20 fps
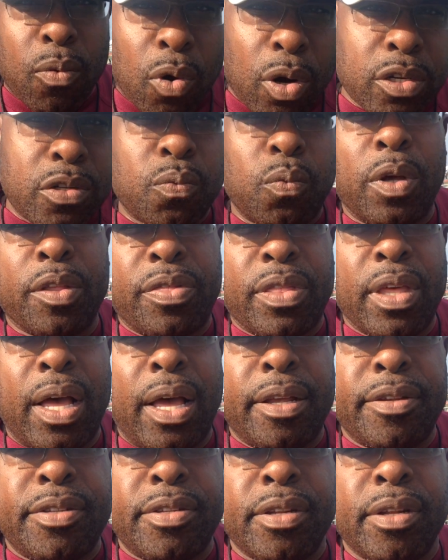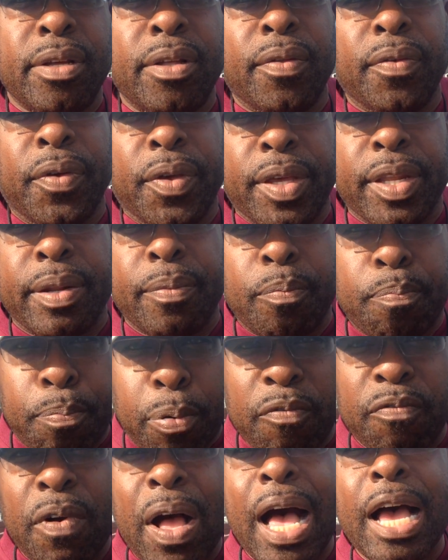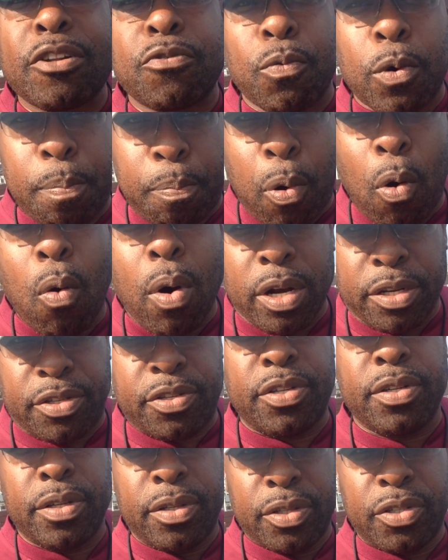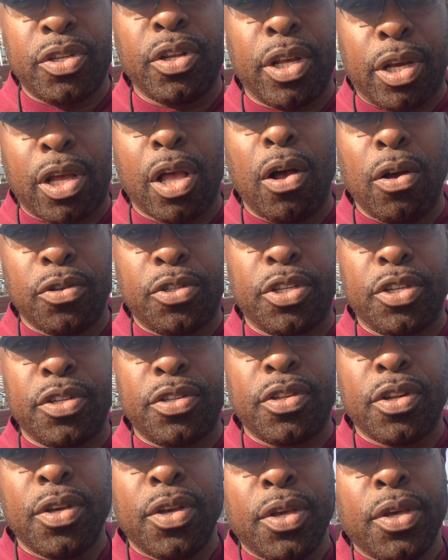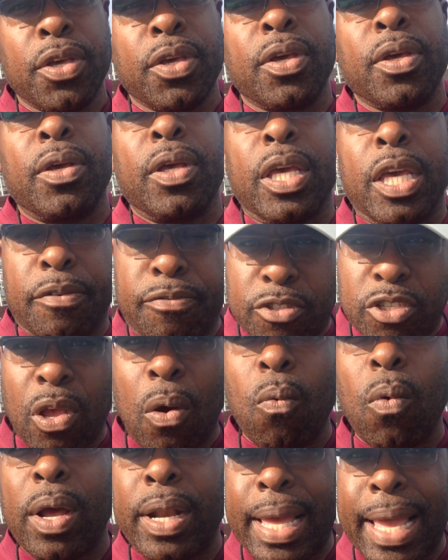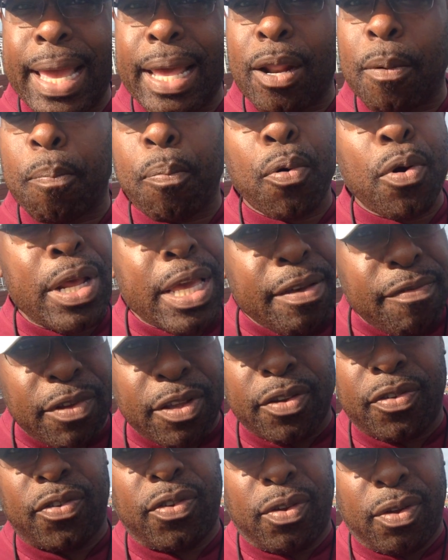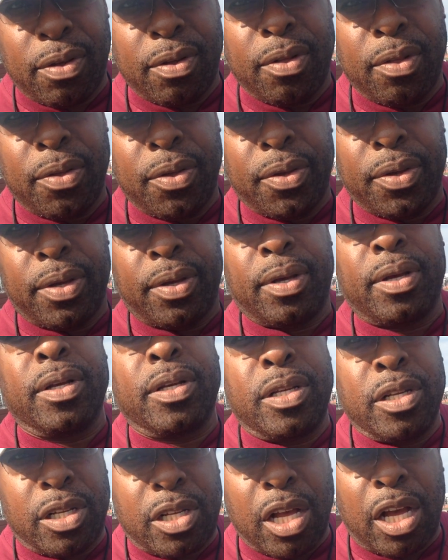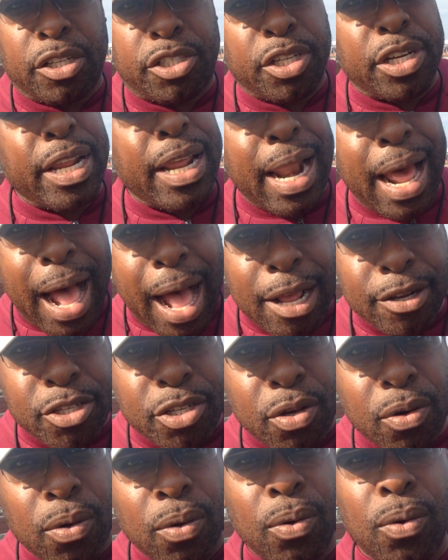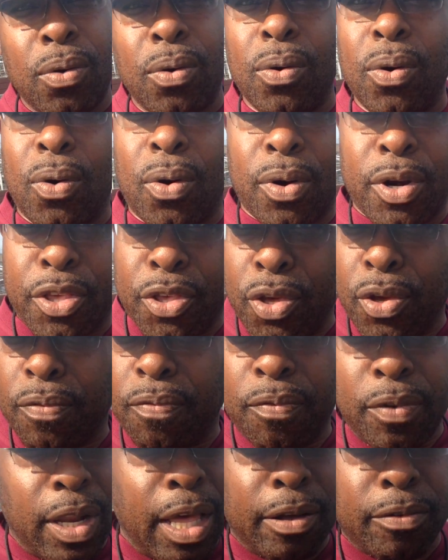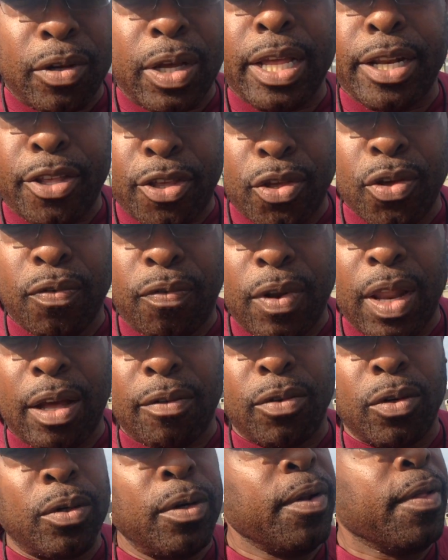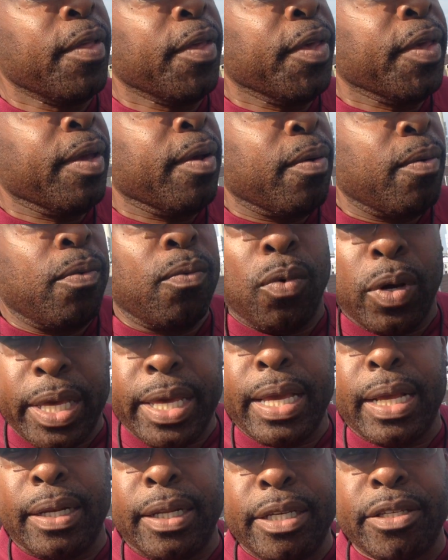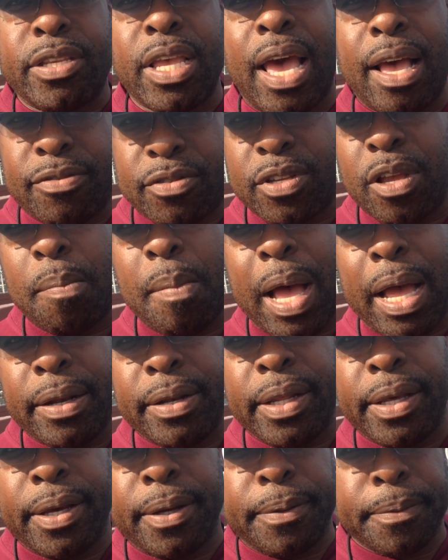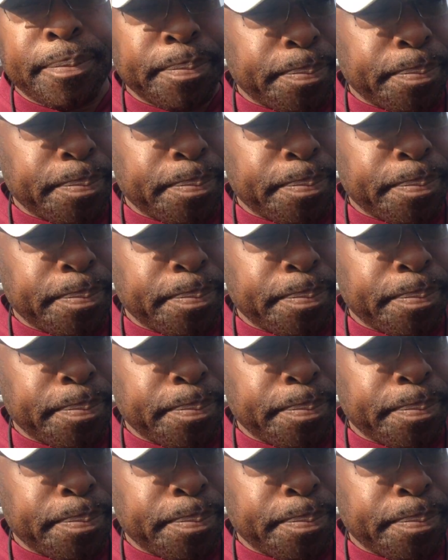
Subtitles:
works with us and provides reports to the coaches if someone had a previous concussion in high school or at the youth level, we at least have some idea.